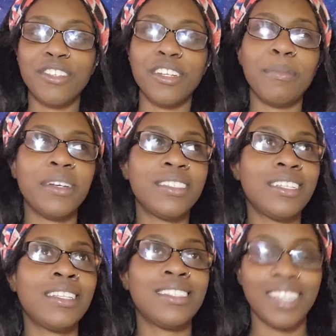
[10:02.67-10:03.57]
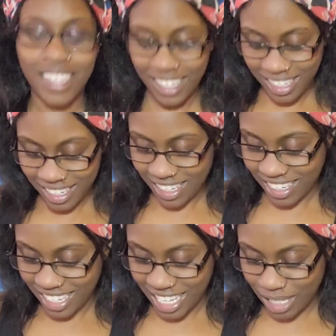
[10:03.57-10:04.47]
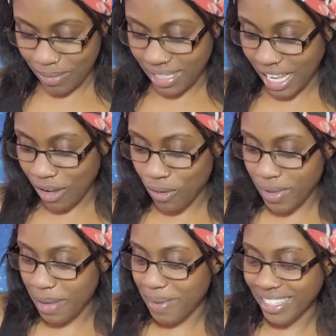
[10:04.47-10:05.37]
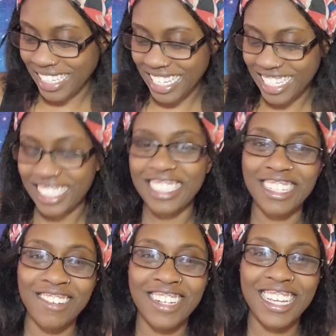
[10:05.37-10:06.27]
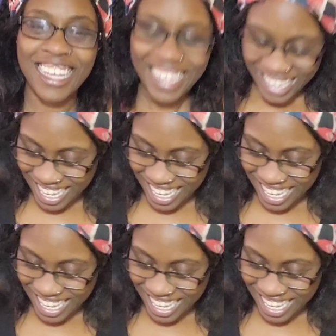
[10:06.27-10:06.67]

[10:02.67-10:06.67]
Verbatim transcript: I was on a bus the other day and kids was like, well, we about to get sturdy.